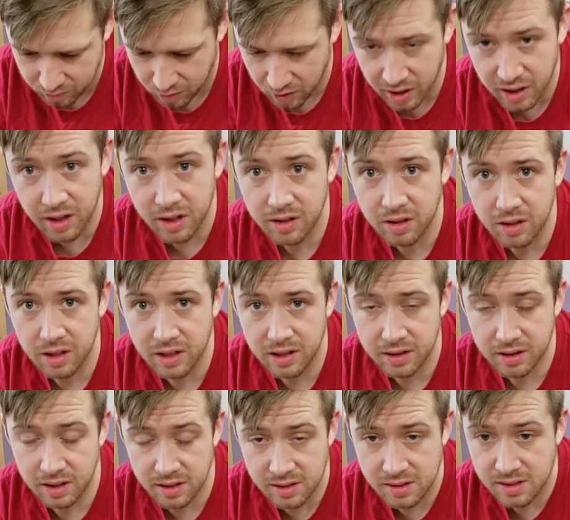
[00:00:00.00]
right underneath
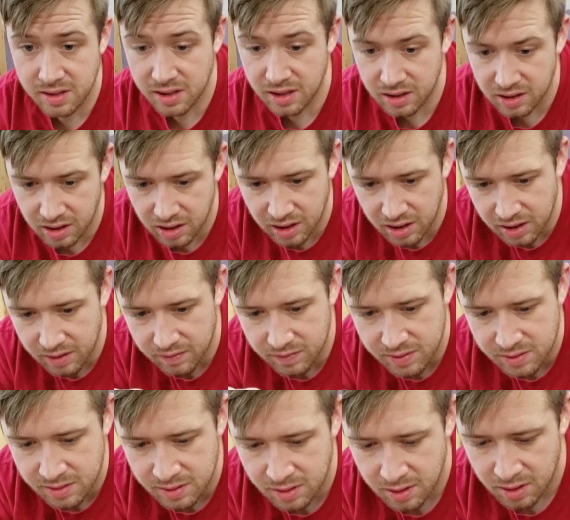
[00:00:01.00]
the seed
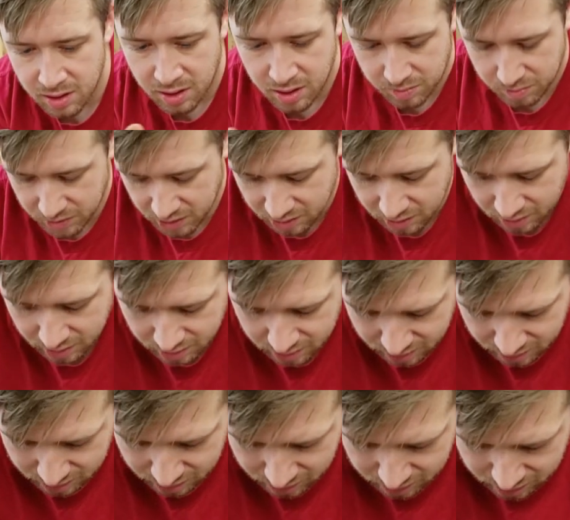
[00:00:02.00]
leaves,
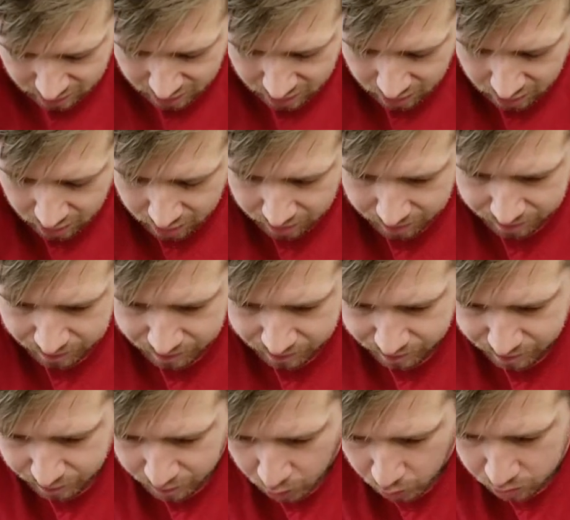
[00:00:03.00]
because
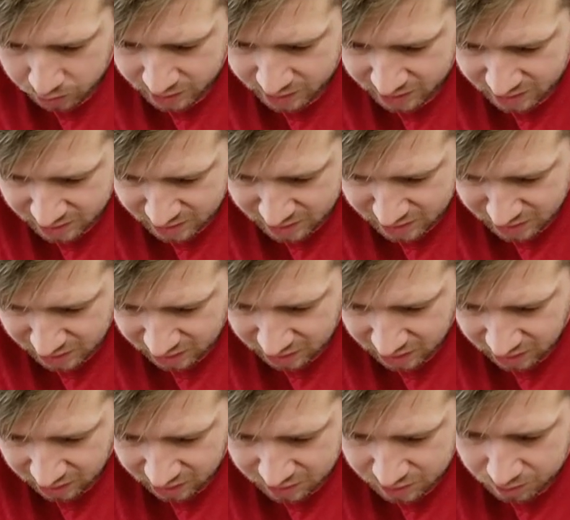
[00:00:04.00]
most
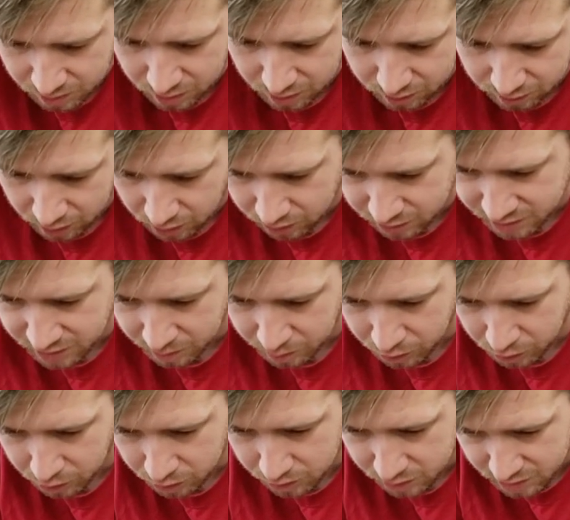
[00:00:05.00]
seedlings will grow some
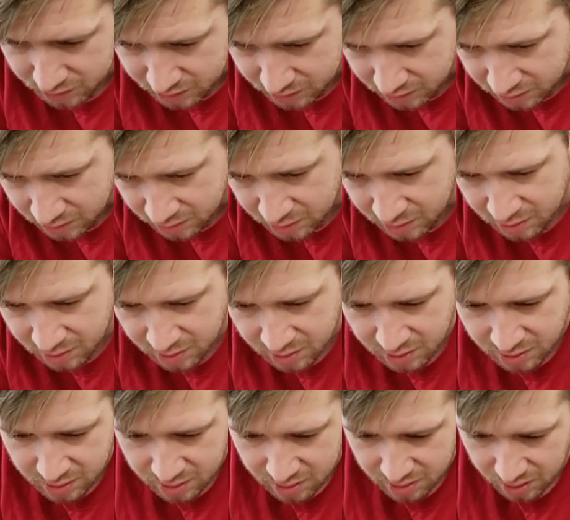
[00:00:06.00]
roots
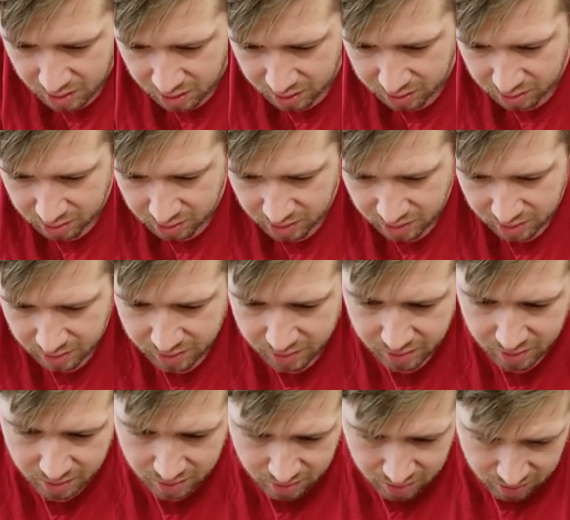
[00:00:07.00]

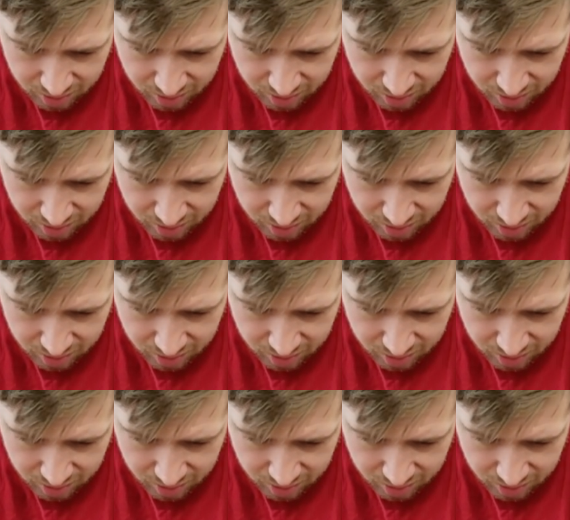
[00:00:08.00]
underneath